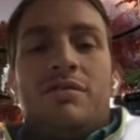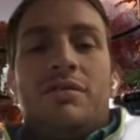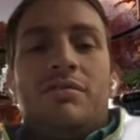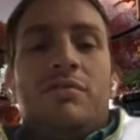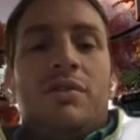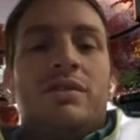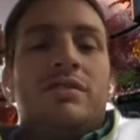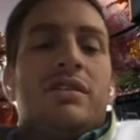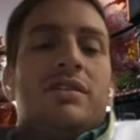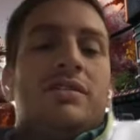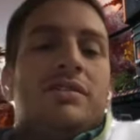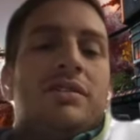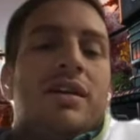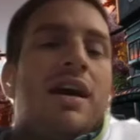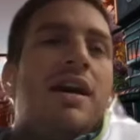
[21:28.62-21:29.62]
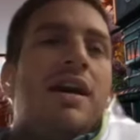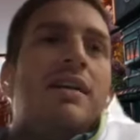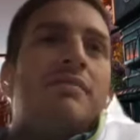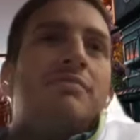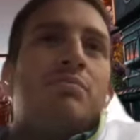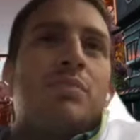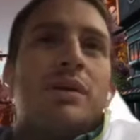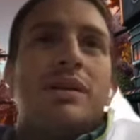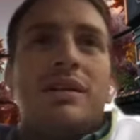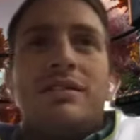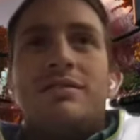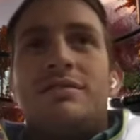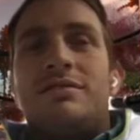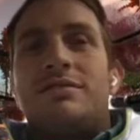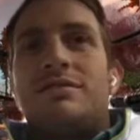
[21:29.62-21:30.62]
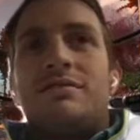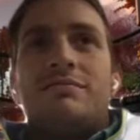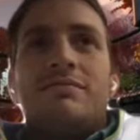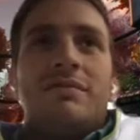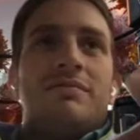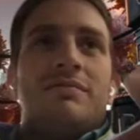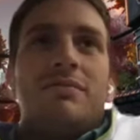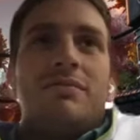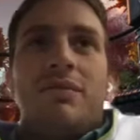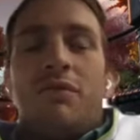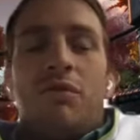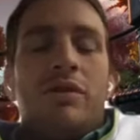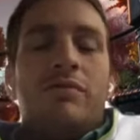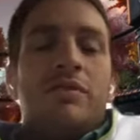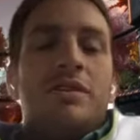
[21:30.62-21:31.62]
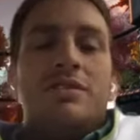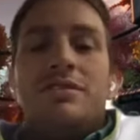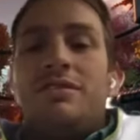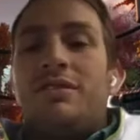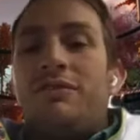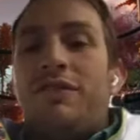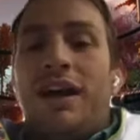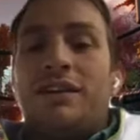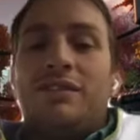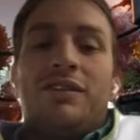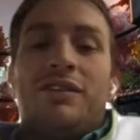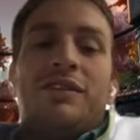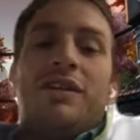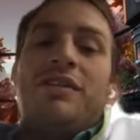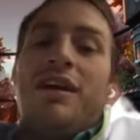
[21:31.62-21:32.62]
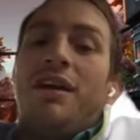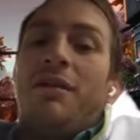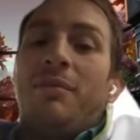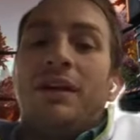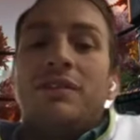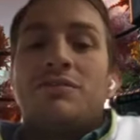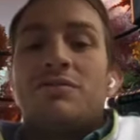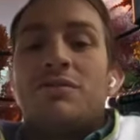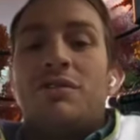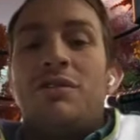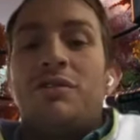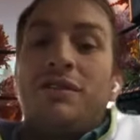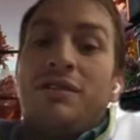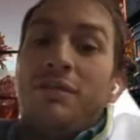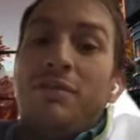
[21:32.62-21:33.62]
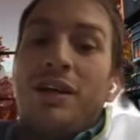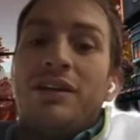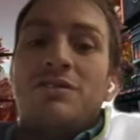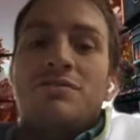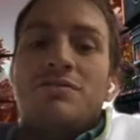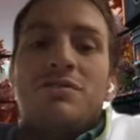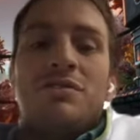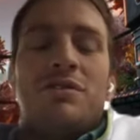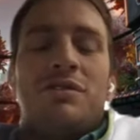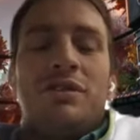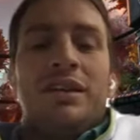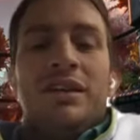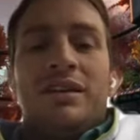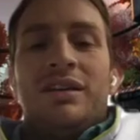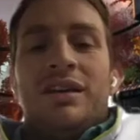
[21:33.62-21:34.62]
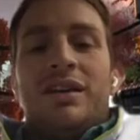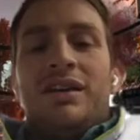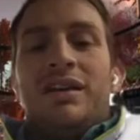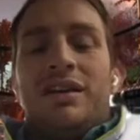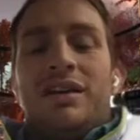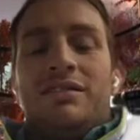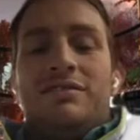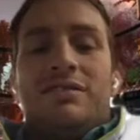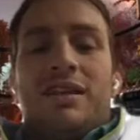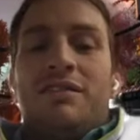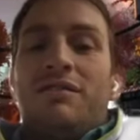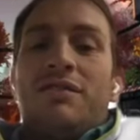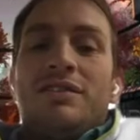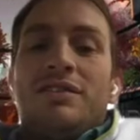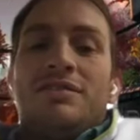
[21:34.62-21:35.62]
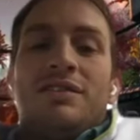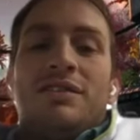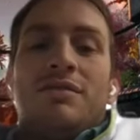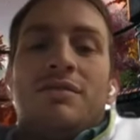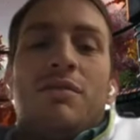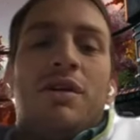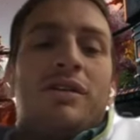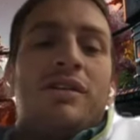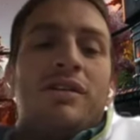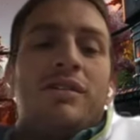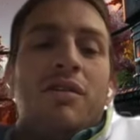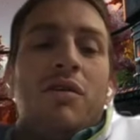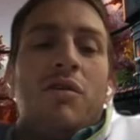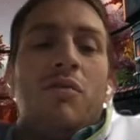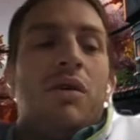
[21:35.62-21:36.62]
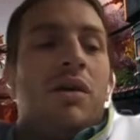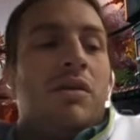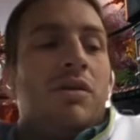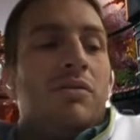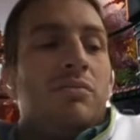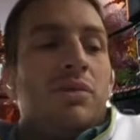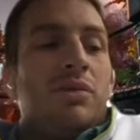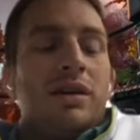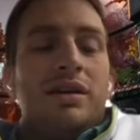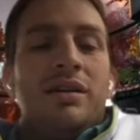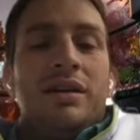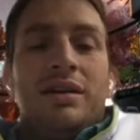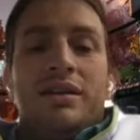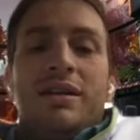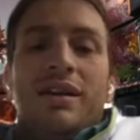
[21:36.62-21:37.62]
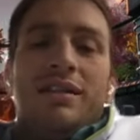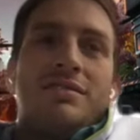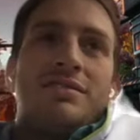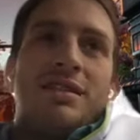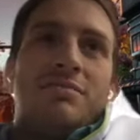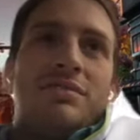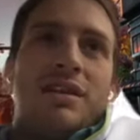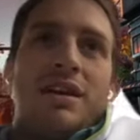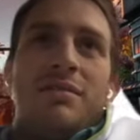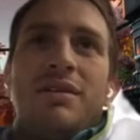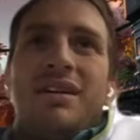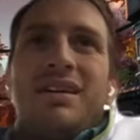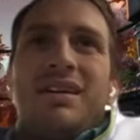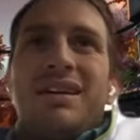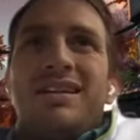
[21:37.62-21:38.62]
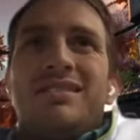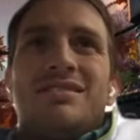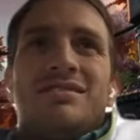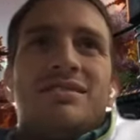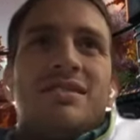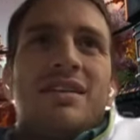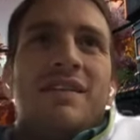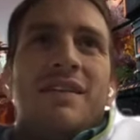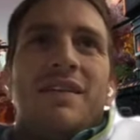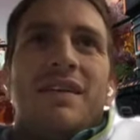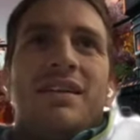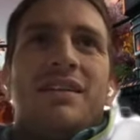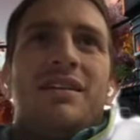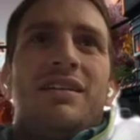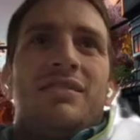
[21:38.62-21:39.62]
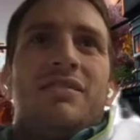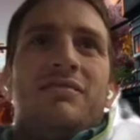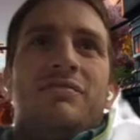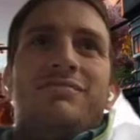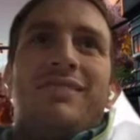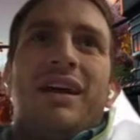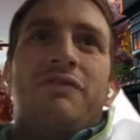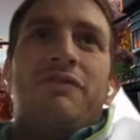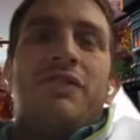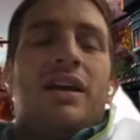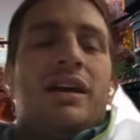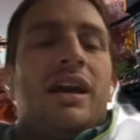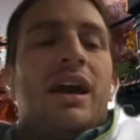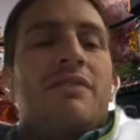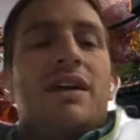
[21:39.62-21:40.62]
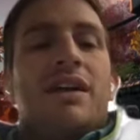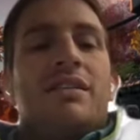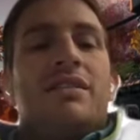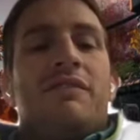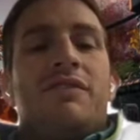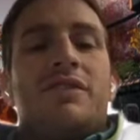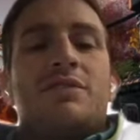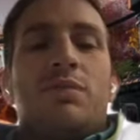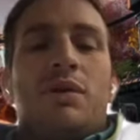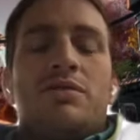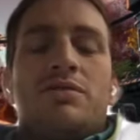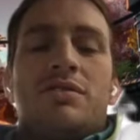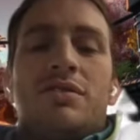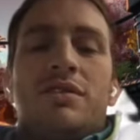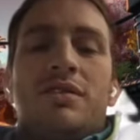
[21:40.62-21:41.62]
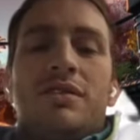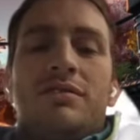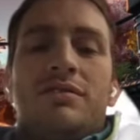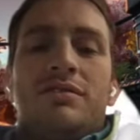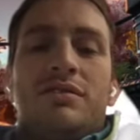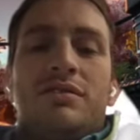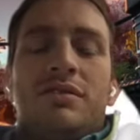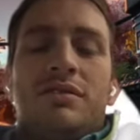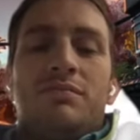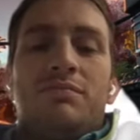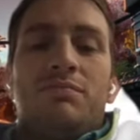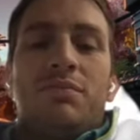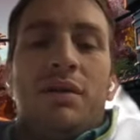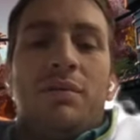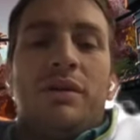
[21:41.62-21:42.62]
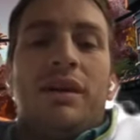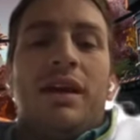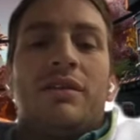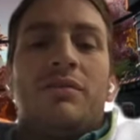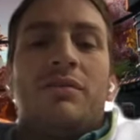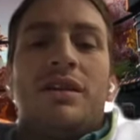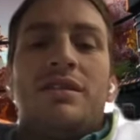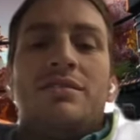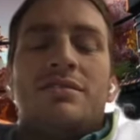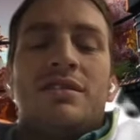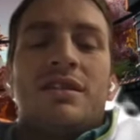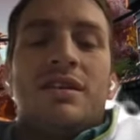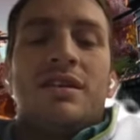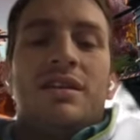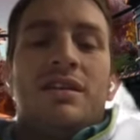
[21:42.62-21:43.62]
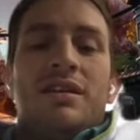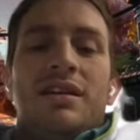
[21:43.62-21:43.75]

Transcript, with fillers: you know, on one deal or not because of one reason or factor or another out of my control or even in my control, and instead of investing in the market, oh well. But at the same time, I kind of just you know I feel like I've got enough exposure to to public equities